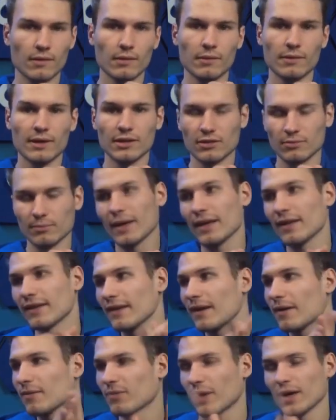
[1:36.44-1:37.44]
This means
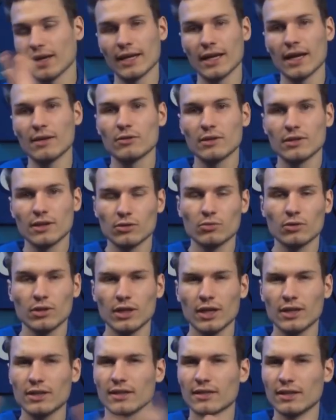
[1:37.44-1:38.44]
that running everything
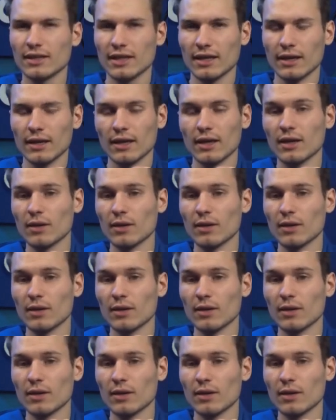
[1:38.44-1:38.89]
redundantly